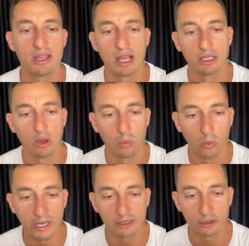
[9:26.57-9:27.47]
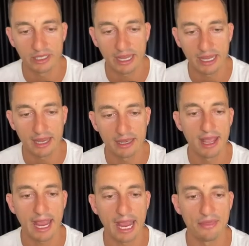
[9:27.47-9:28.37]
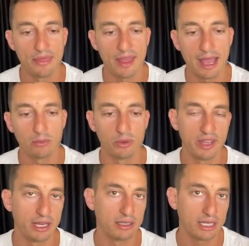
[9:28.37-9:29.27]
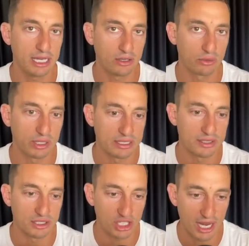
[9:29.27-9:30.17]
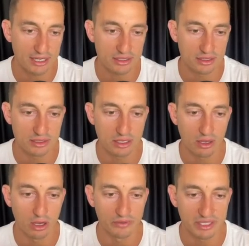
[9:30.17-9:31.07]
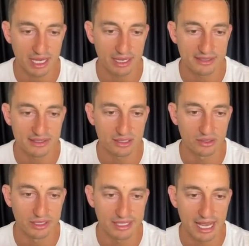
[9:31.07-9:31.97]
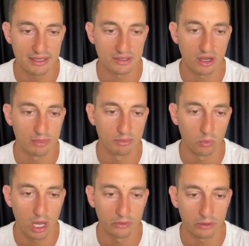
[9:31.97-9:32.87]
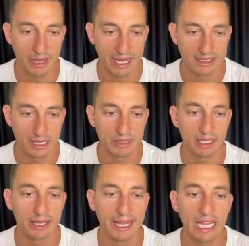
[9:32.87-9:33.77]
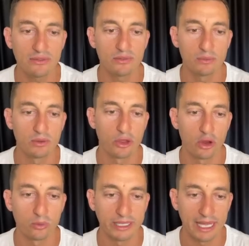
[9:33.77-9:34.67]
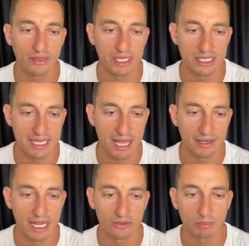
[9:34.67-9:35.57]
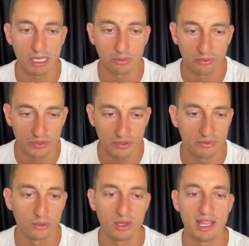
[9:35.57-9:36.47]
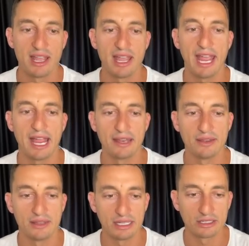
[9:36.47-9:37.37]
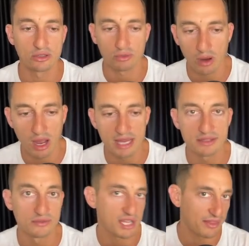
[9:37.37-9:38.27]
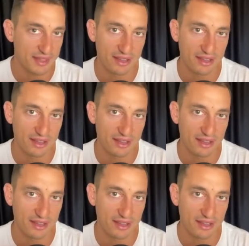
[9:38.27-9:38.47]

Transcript: a lot weaker again, and that would then increase the chances of a test to the downside. But while it remains up here, even though we get these down days of people fearful and the cries of $10,000